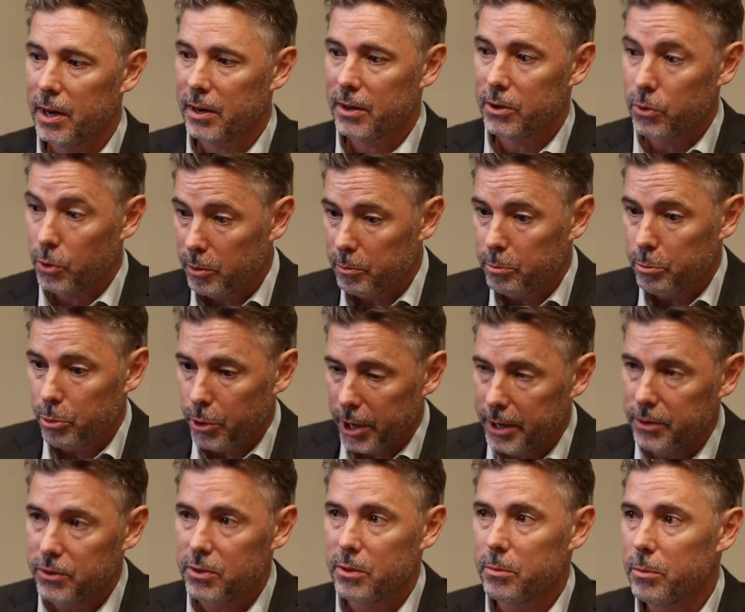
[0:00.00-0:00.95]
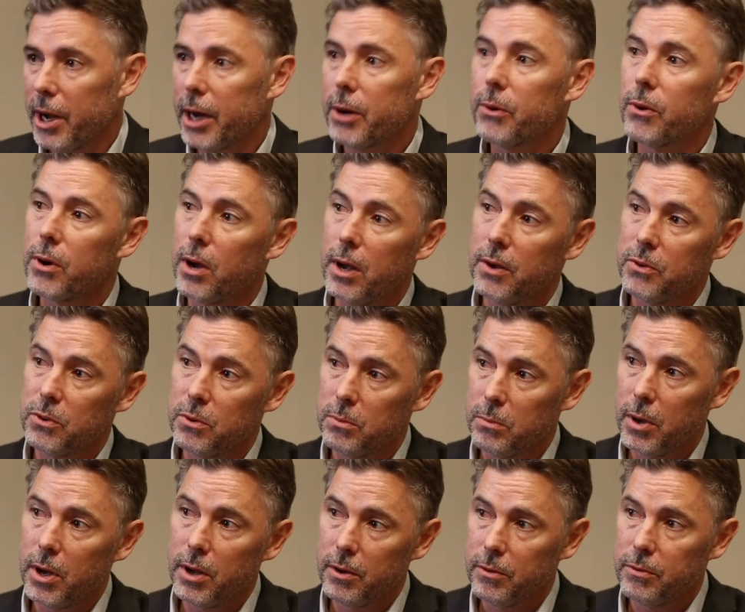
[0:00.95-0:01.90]
it sort of brings the
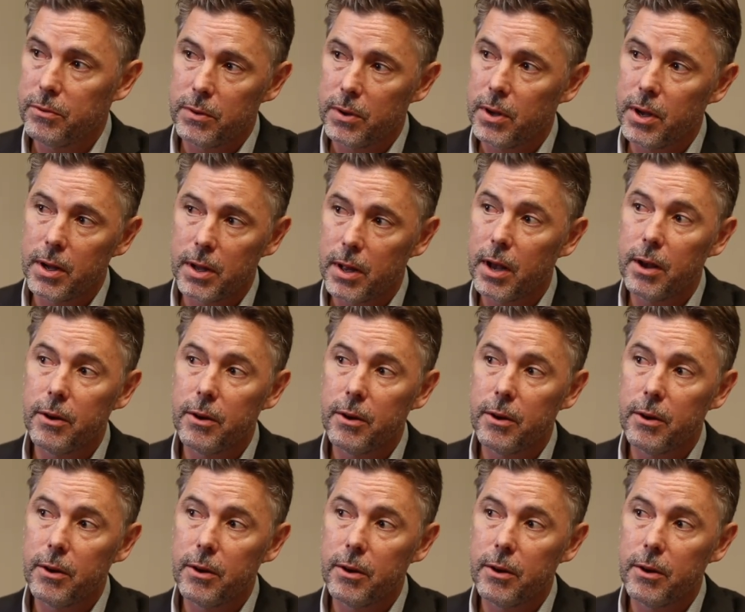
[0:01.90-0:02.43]
microcosm of, uh,